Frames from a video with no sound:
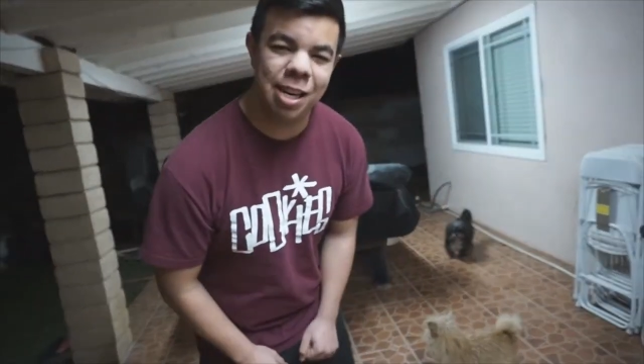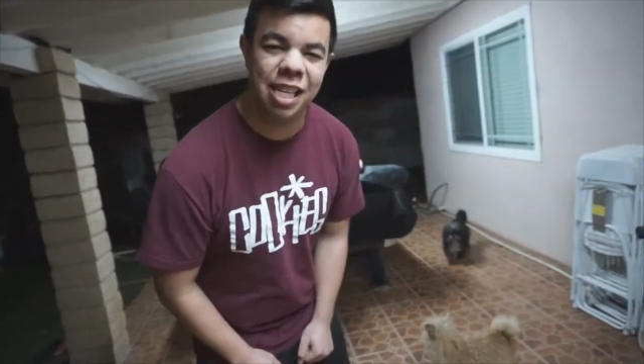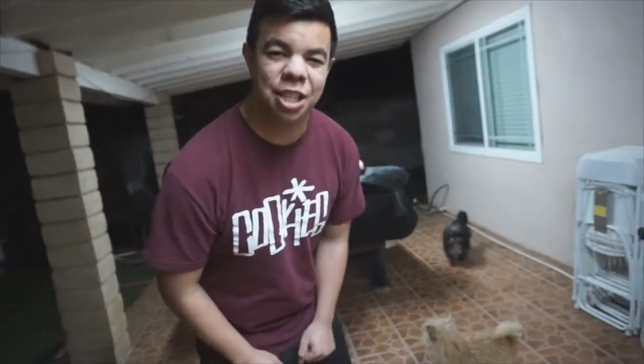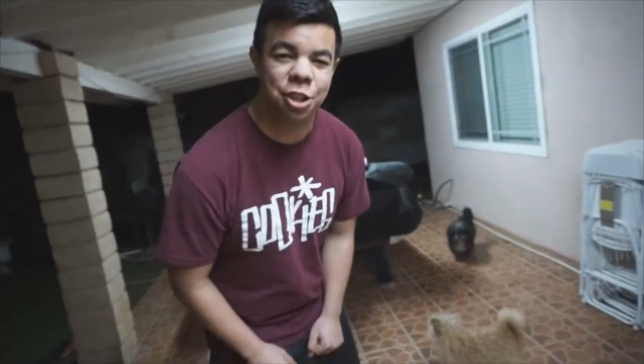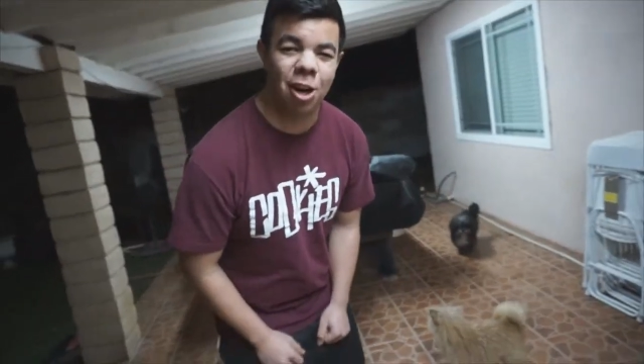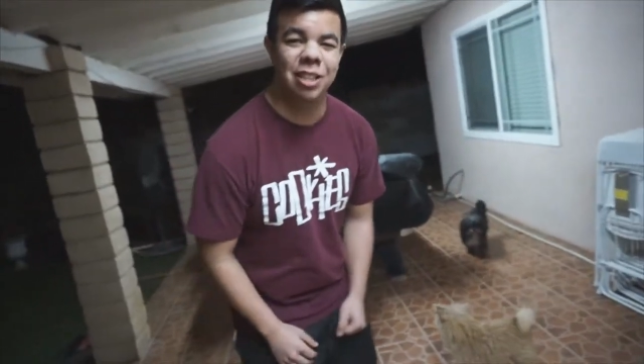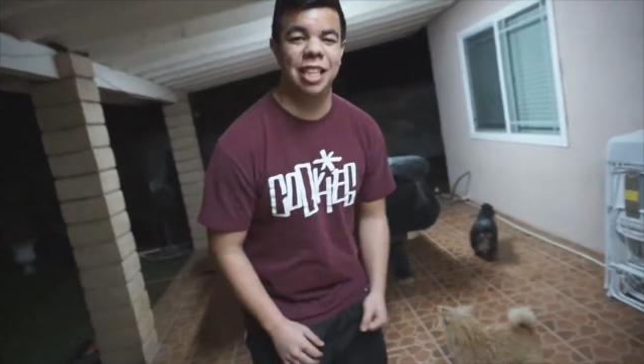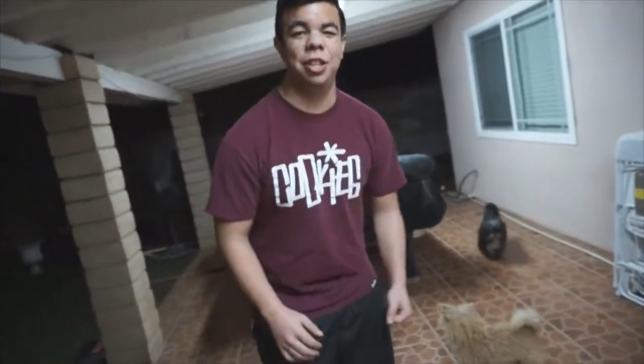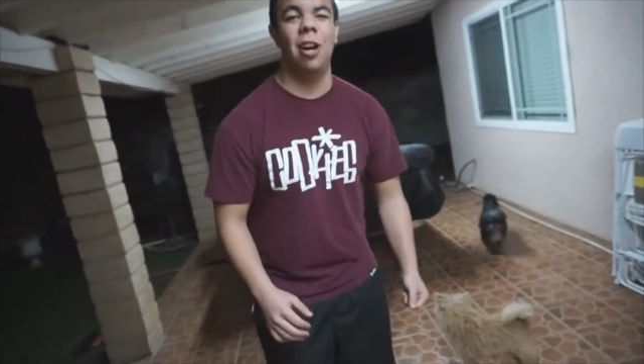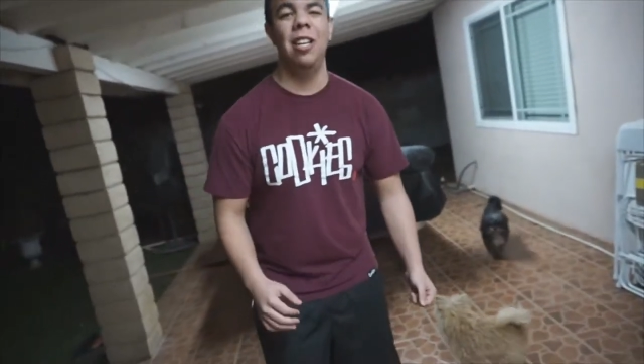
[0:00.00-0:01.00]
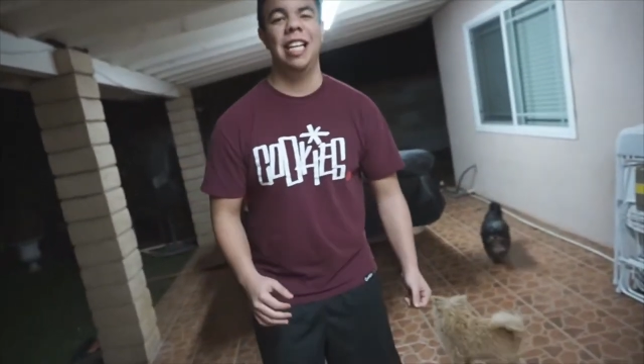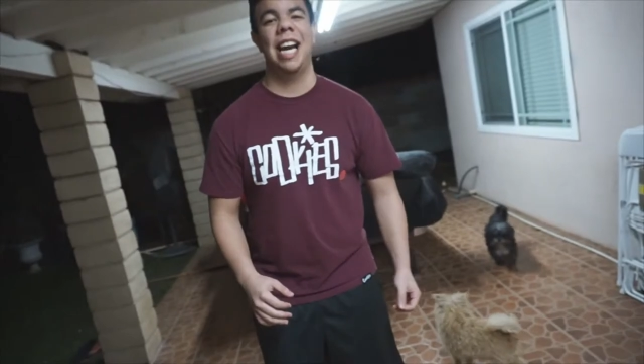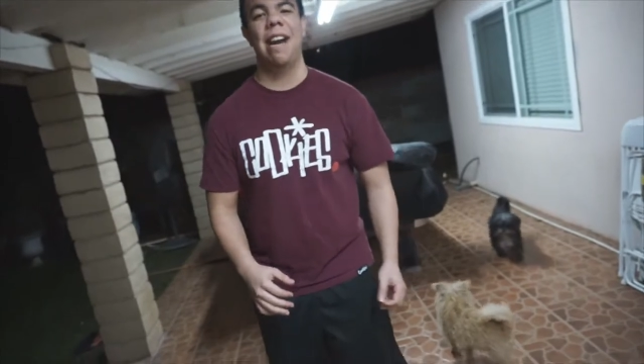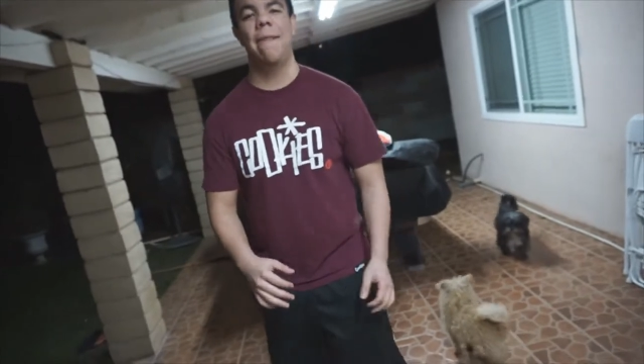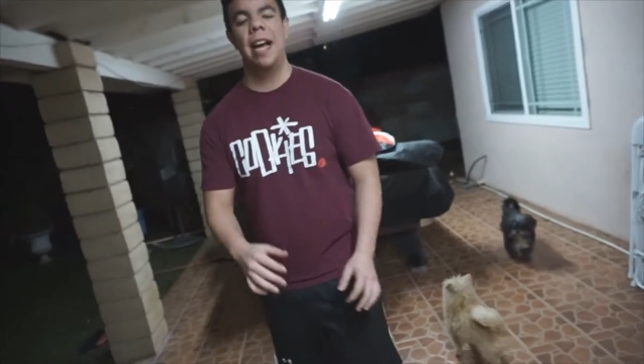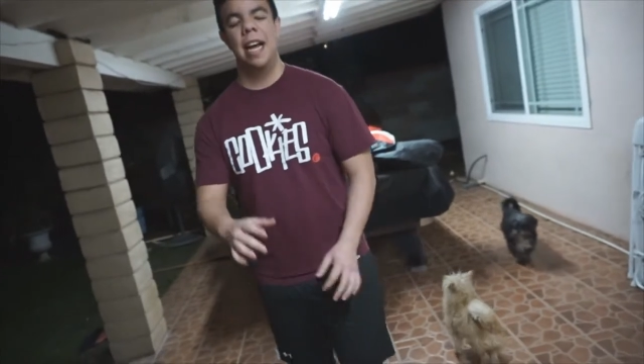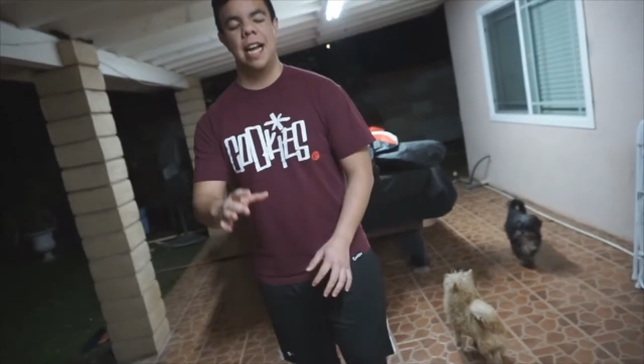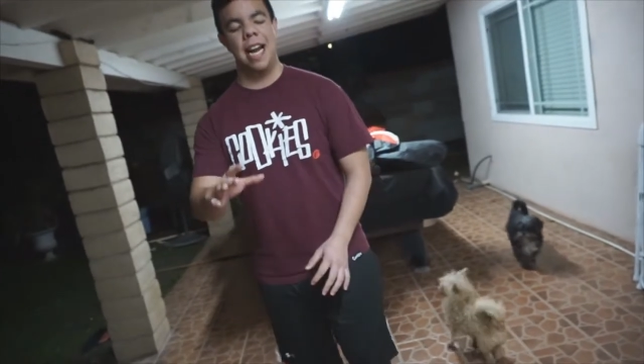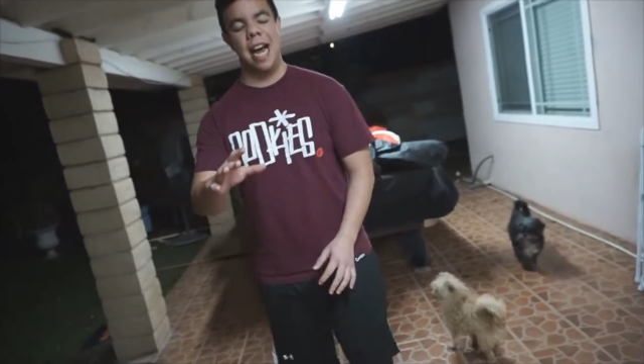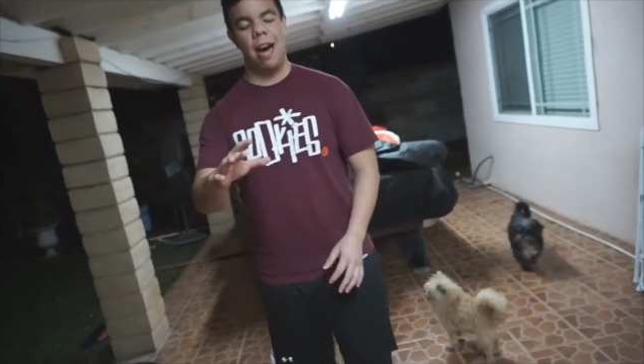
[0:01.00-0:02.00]
playing the Charlie game.
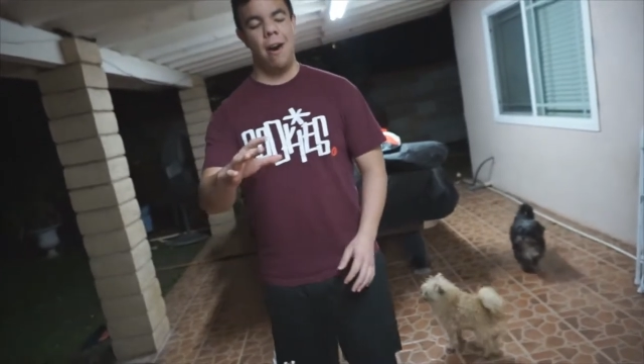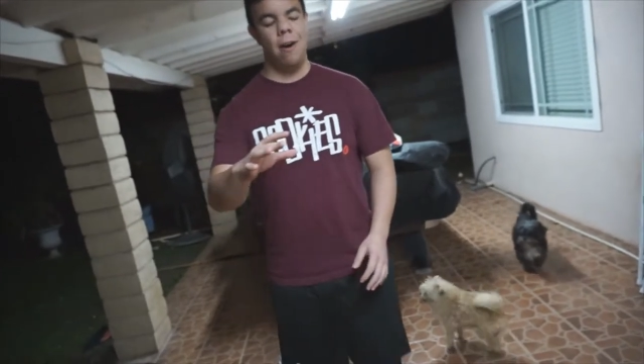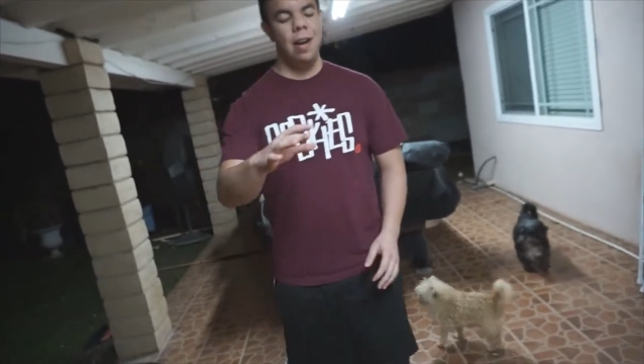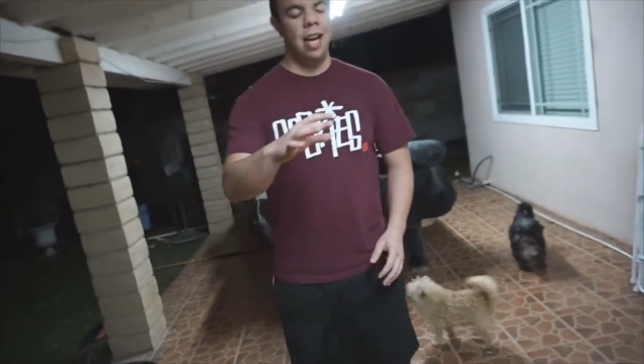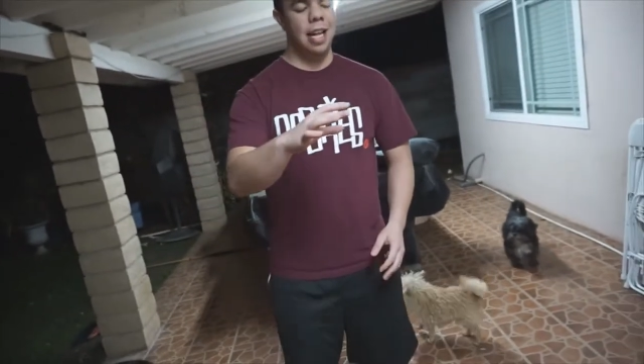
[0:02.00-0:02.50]
Now,